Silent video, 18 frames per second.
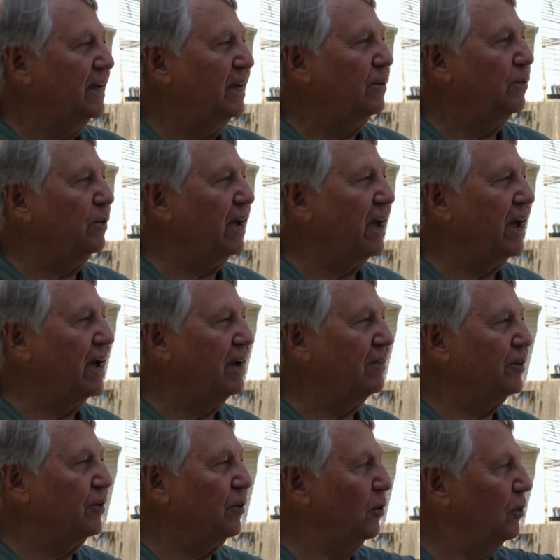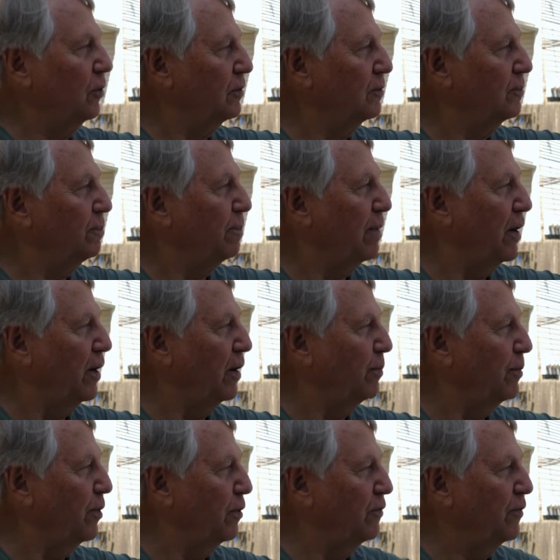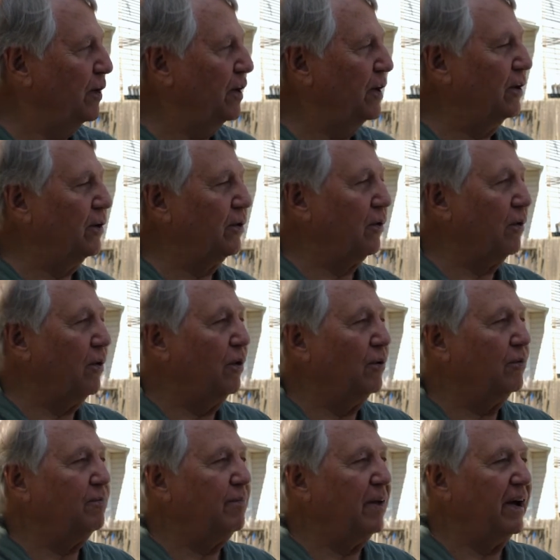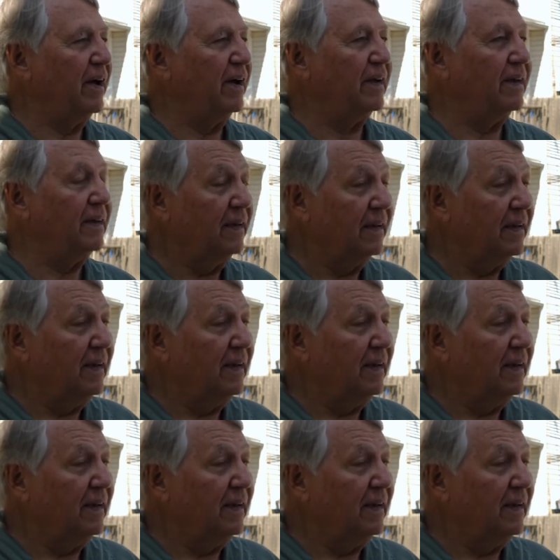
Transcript: We have an old pub over here owned by